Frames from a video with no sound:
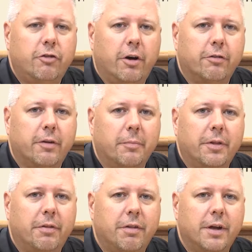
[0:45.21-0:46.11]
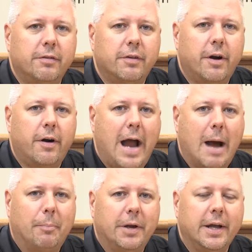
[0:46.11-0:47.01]
share some of the things that are
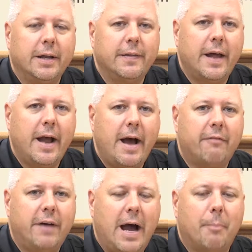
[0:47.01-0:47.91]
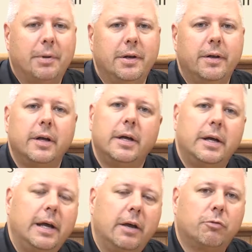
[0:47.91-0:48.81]
happening and that have happened
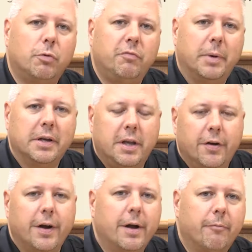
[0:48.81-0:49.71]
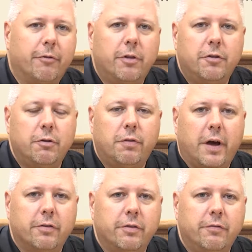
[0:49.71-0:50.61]
as we've been gearing up for the
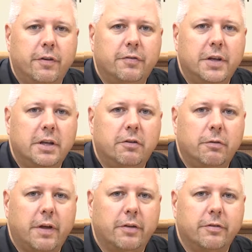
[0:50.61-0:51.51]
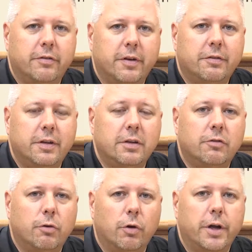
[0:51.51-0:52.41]

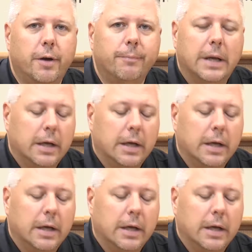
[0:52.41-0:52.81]
2015-2016 school year.